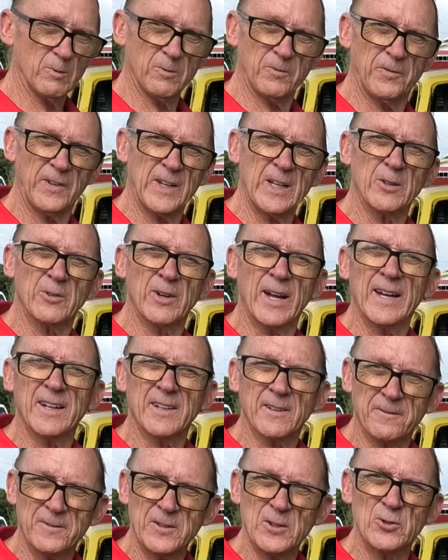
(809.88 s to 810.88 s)
figure out
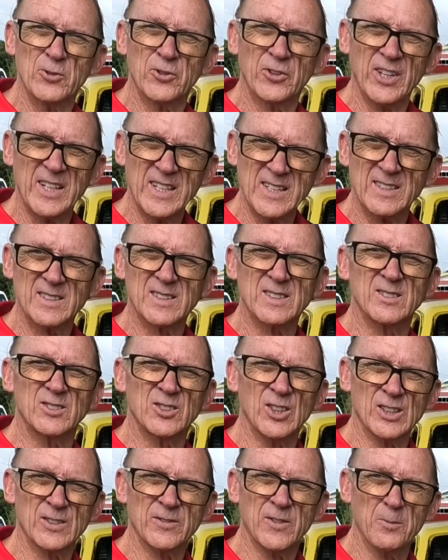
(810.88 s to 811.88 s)
a few things
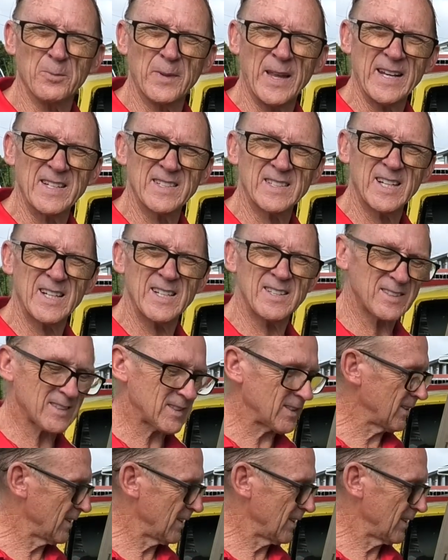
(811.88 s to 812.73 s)
just from that test.